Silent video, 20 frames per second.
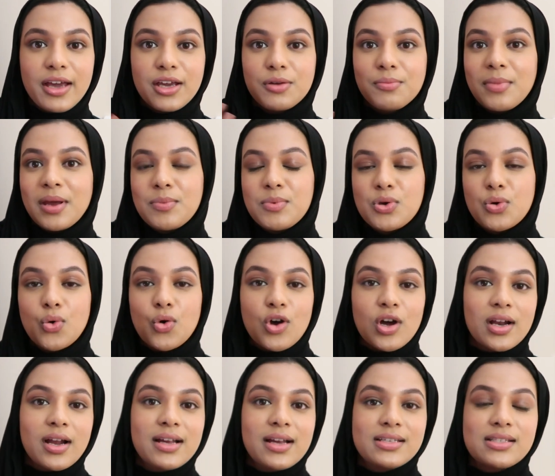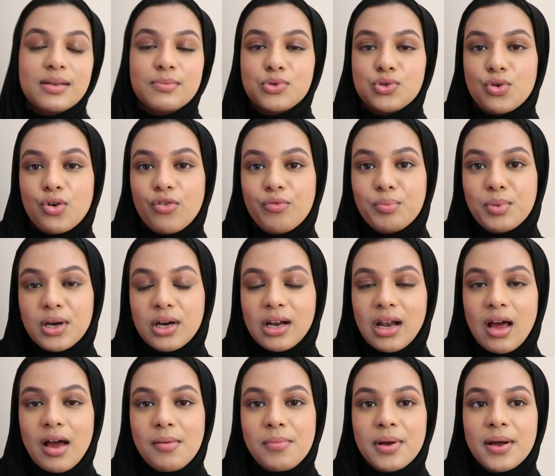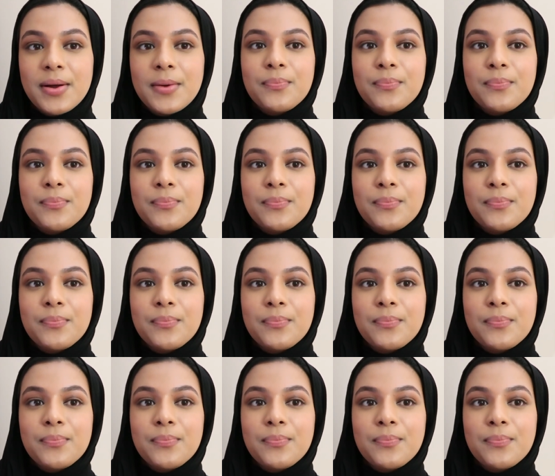I could maybe organize some sort of book club.